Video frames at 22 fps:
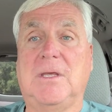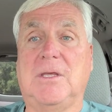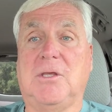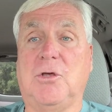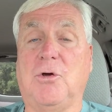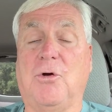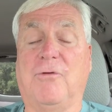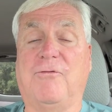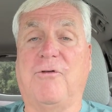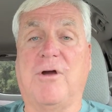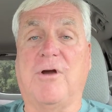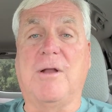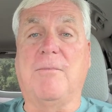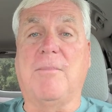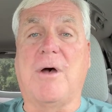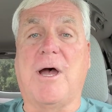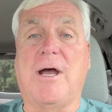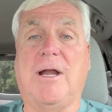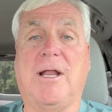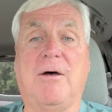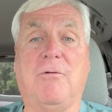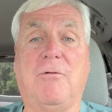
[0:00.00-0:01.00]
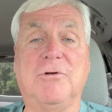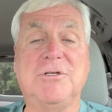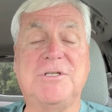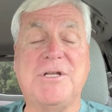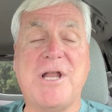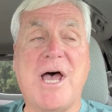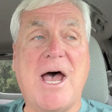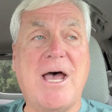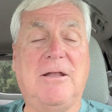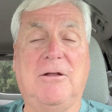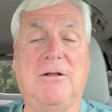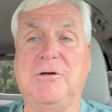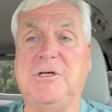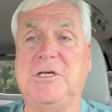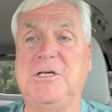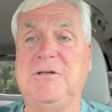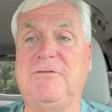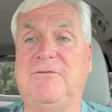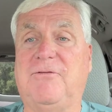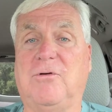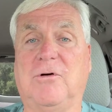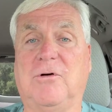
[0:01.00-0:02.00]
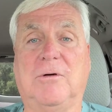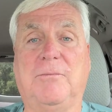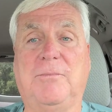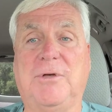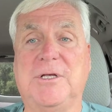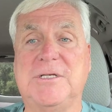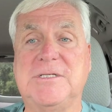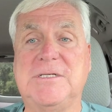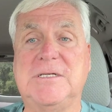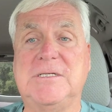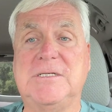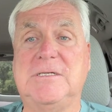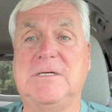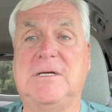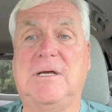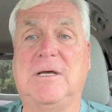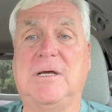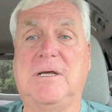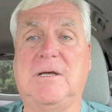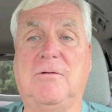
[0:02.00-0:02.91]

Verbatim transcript: You know, a friend of mine, I was not looking for a business.